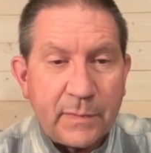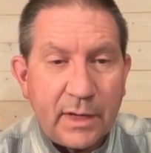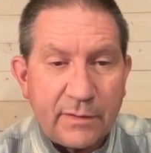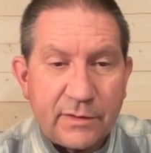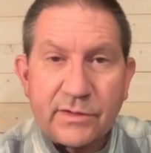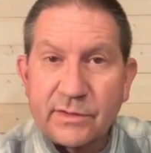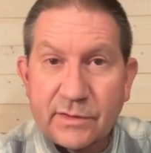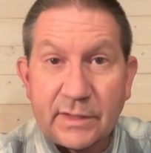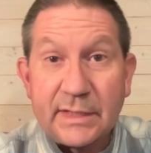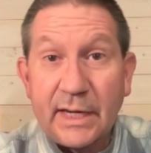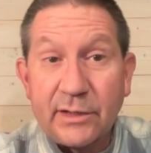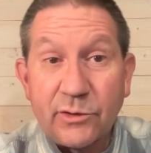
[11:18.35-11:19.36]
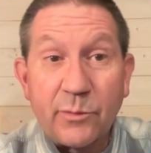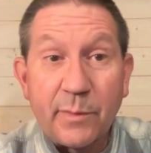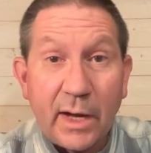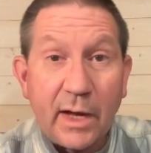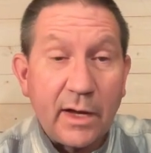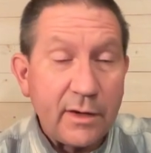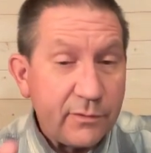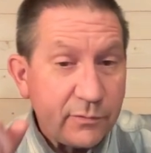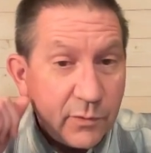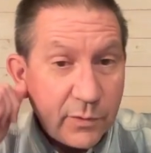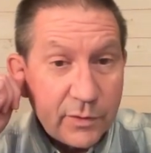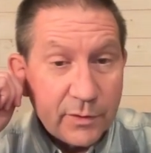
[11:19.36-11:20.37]
This is the denouement
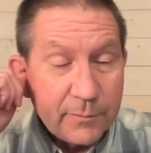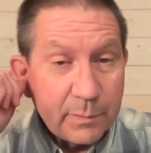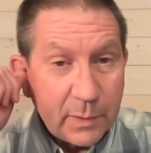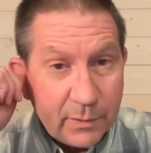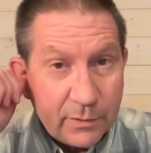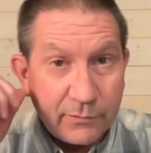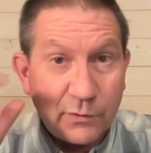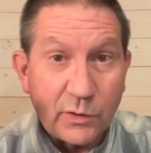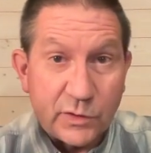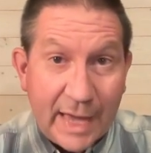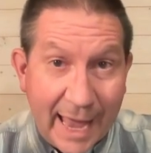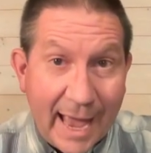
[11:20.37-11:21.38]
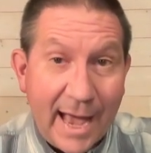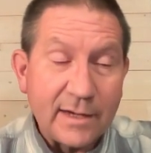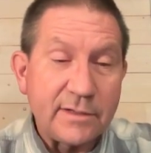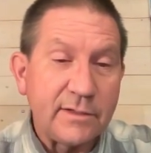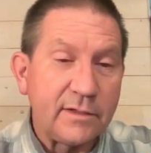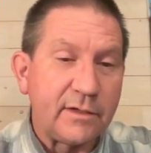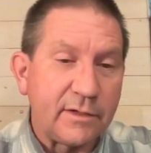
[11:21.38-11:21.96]
for the first act